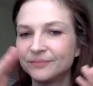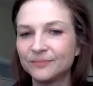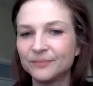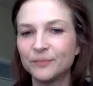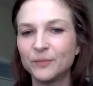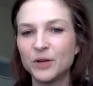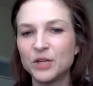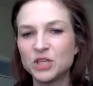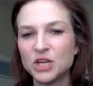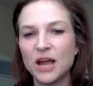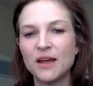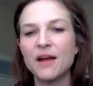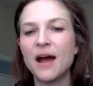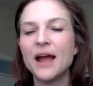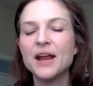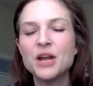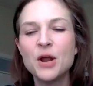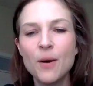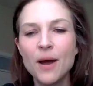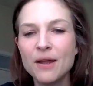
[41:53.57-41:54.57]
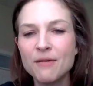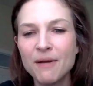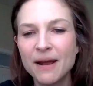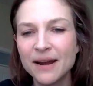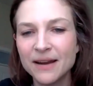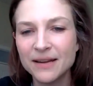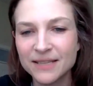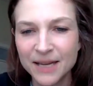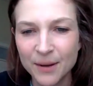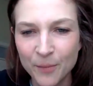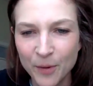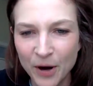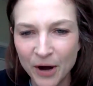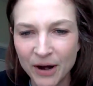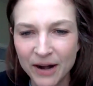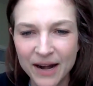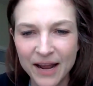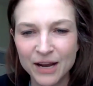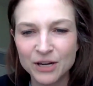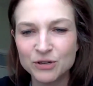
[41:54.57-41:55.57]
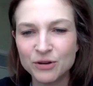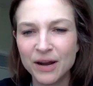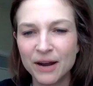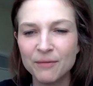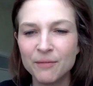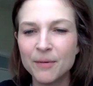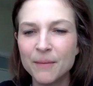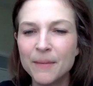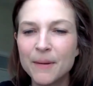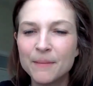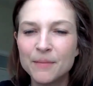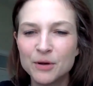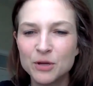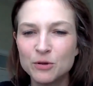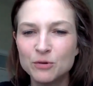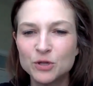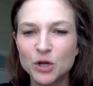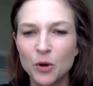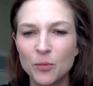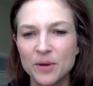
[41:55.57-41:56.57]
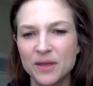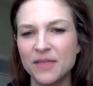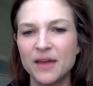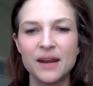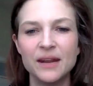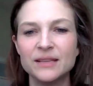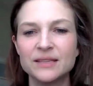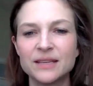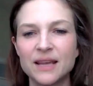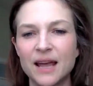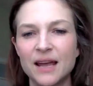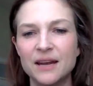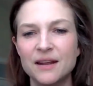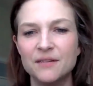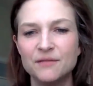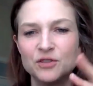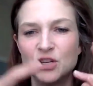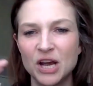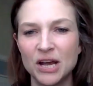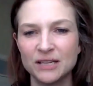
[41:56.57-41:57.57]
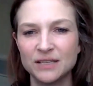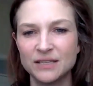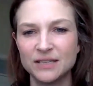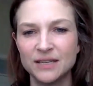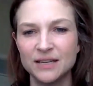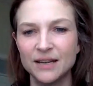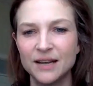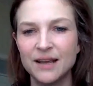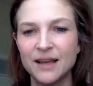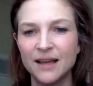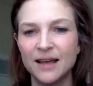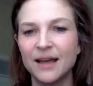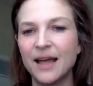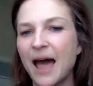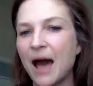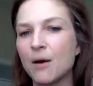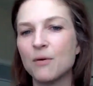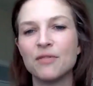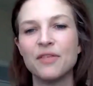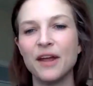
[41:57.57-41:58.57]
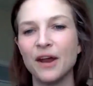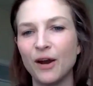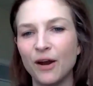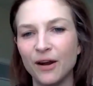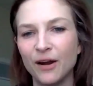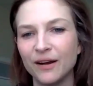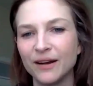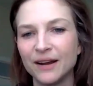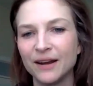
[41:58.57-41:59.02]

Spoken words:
which I know I read it somewhere. And Andrea, I remember you told me that it's kind of just out there.